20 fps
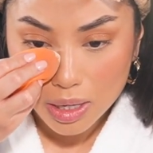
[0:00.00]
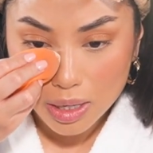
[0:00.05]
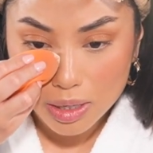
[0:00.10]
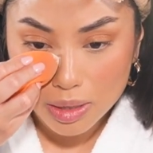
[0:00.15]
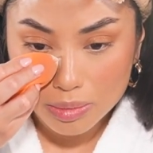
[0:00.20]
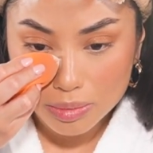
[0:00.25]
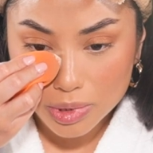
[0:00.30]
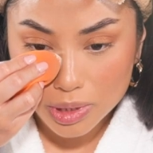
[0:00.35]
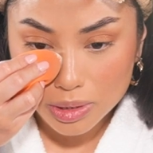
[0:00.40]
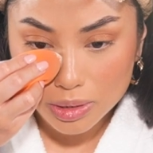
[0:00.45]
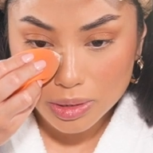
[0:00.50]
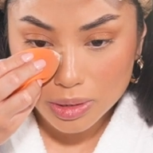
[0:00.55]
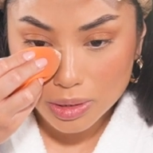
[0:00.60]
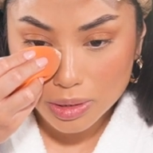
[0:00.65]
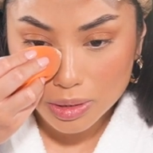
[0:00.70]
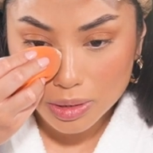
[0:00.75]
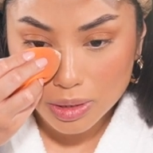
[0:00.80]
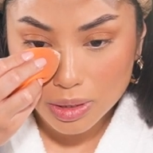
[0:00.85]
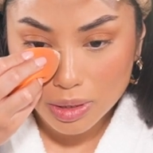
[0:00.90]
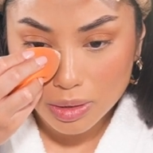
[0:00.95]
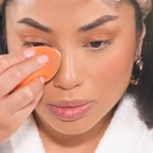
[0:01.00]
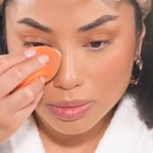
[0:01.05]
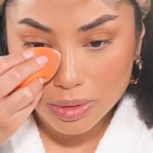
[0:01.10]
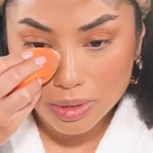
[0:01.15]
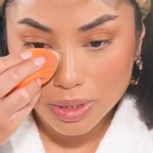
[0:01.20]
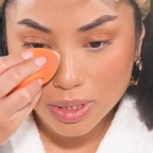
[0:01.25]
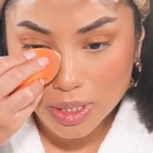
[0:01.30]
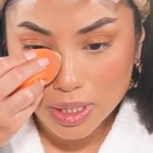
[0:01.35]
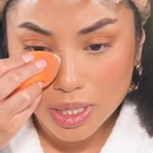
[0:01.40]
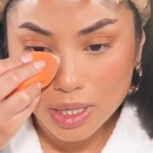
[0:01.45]
and I'm just gonna
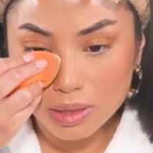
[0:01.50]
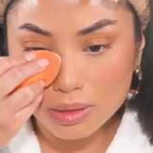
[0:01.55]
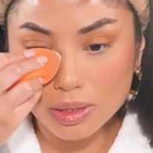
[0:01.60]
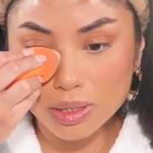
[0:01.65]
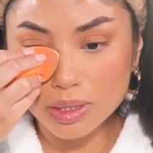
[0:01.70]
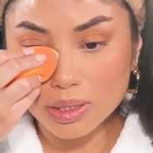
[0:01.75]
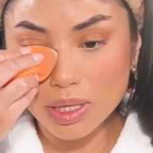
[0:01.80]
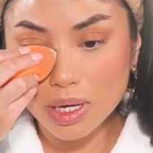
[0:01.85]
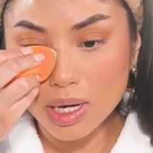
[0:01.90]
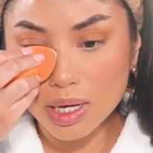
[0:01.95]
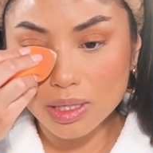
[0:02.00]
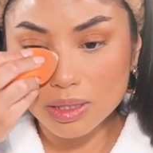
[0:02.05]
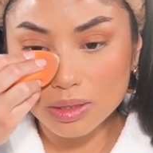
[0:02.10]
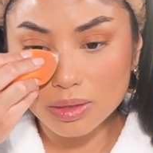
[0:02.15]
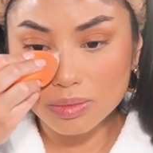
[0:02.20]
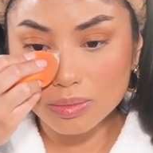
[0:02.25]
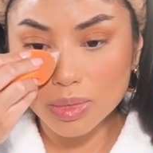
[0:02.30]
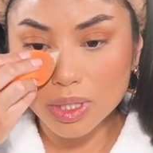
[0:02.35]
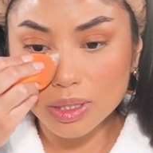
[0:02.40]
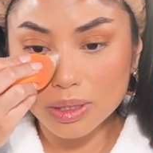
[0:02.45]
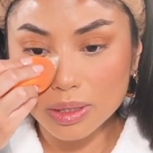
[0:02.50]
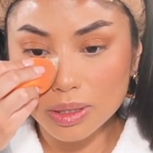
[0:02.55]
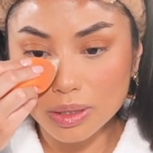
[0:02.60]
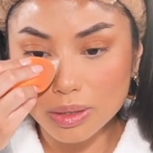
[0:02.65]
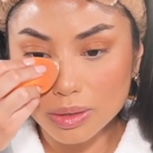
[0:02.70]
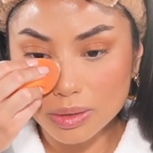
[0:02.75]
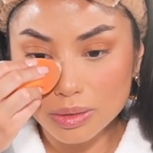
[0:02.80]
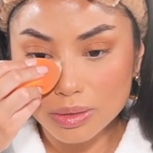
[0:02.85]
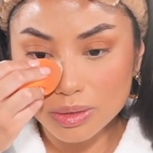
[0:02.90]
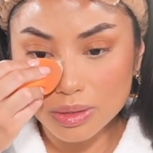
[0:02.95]
go down the sides of my
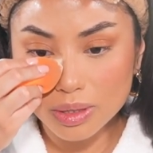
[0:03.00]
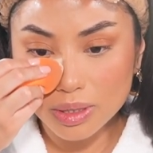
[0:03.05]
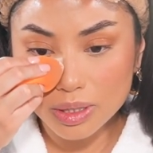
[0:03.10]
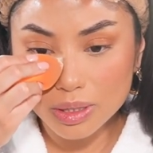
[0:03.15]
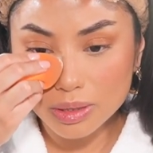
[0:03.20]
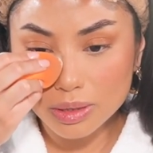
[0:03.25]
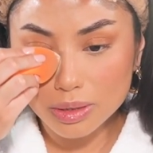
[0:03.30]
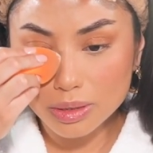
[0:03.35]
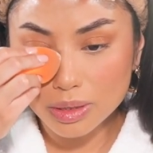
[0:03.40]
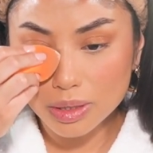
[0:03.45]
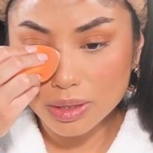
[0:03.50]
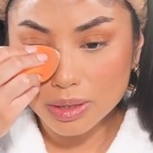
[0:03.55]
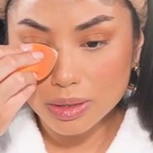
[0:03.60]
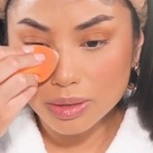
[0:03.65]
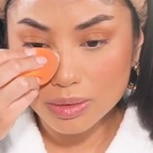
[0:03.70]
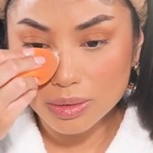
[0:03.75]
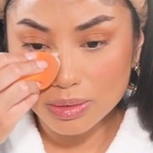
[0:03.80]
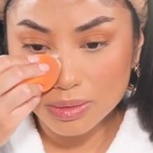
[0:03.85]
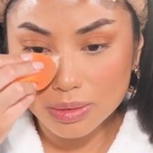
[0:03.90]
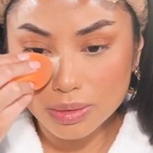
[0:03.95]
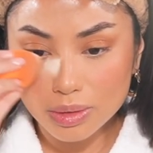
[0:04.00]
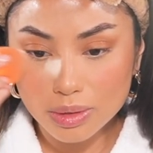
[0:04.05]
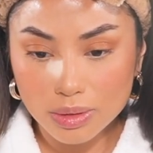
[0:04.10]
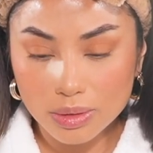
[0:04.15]
nose, like so.